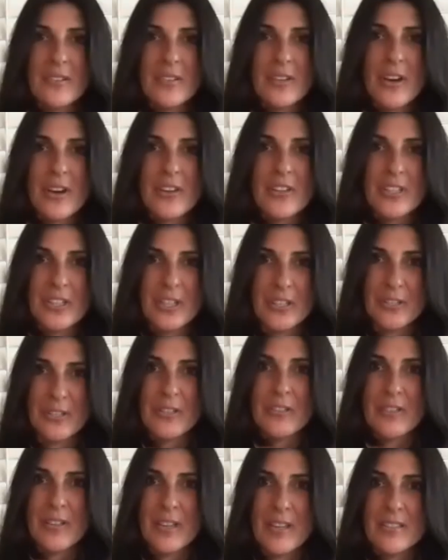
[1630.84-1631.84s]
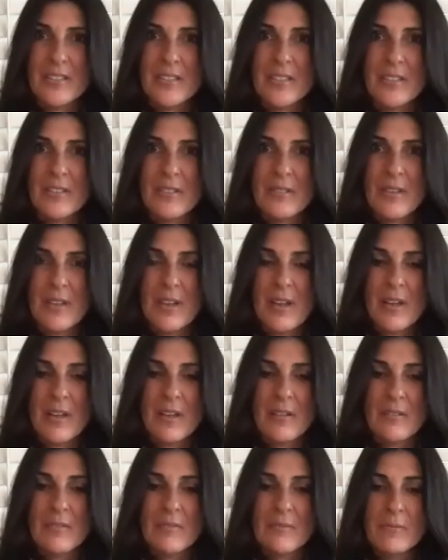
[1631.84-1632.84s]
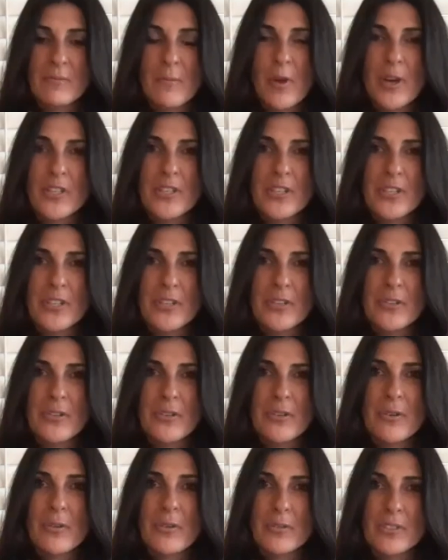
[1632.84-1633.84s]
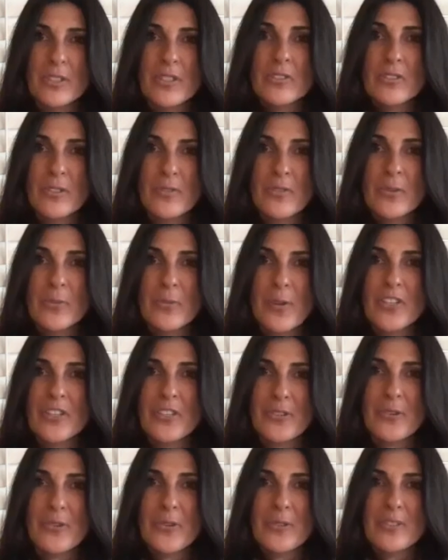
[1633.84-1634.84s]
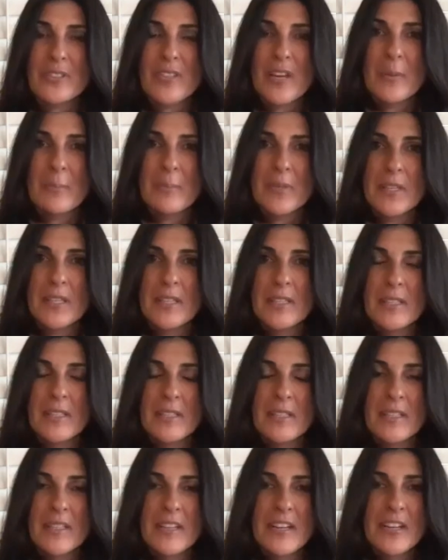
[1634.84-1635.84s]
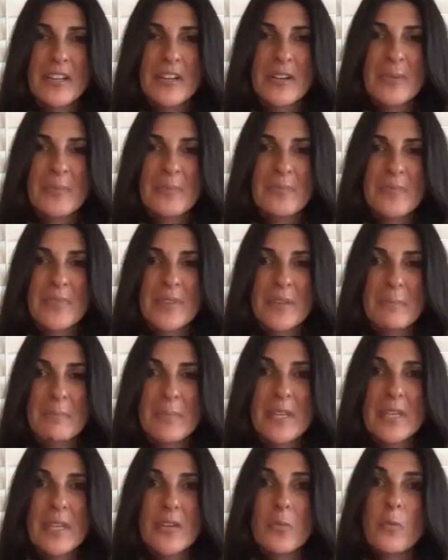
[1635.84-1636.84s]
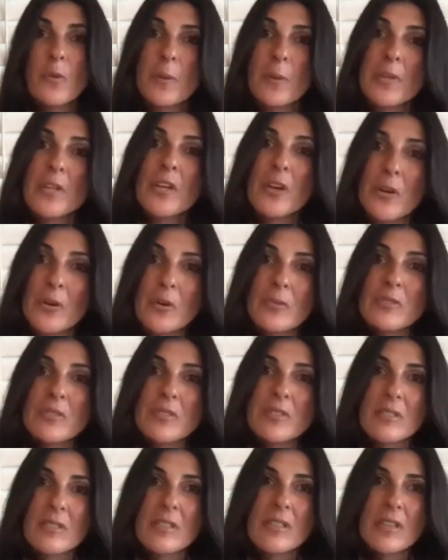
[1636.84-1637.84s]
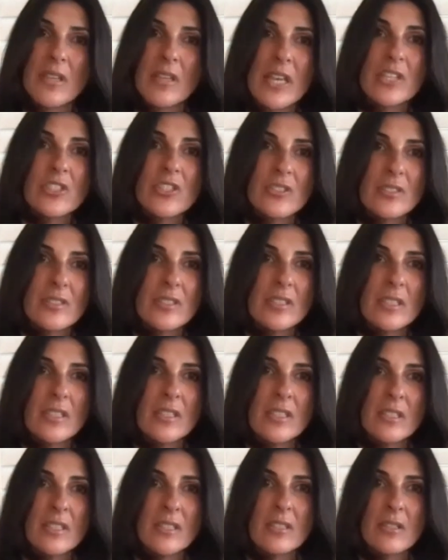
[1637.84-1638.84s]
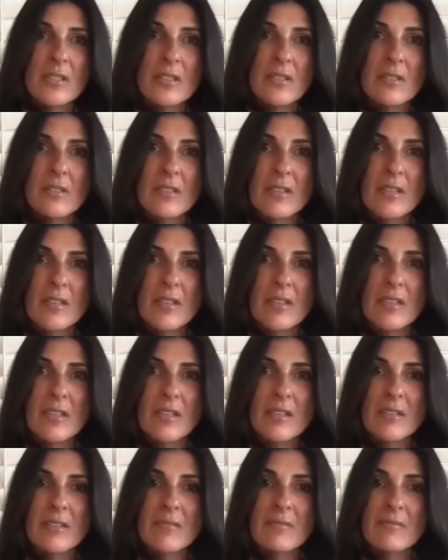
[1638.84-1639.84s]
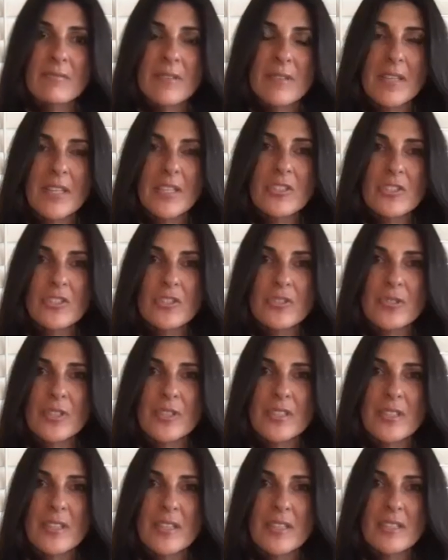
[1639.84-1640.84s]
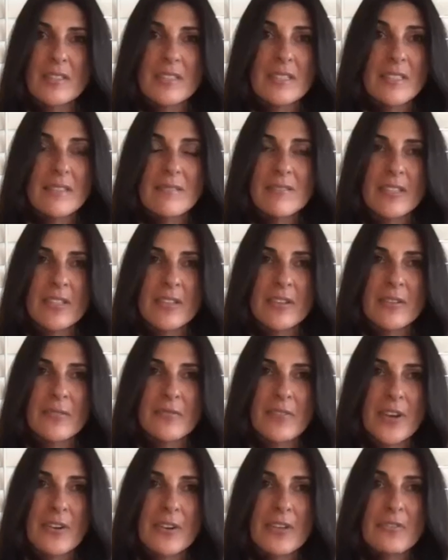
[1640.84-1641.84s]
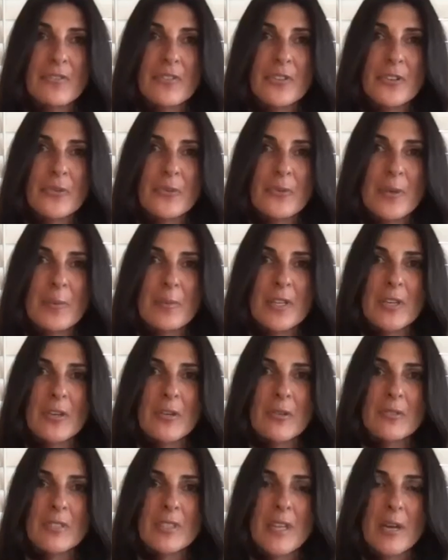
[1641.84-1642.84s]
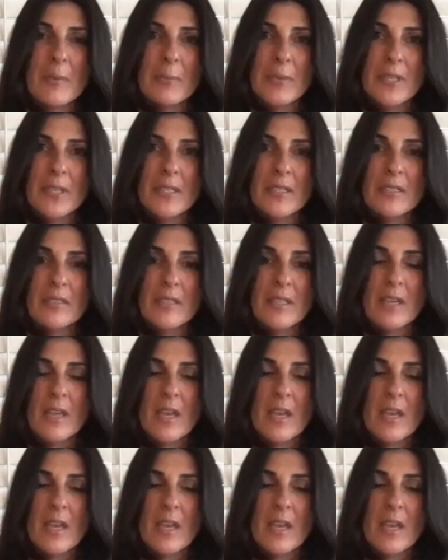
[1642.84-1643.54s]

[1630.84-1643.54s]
our year as a 1 year old, just over 1 year old company, being a woman-owned agency in a industry that is, very few women-owned companies,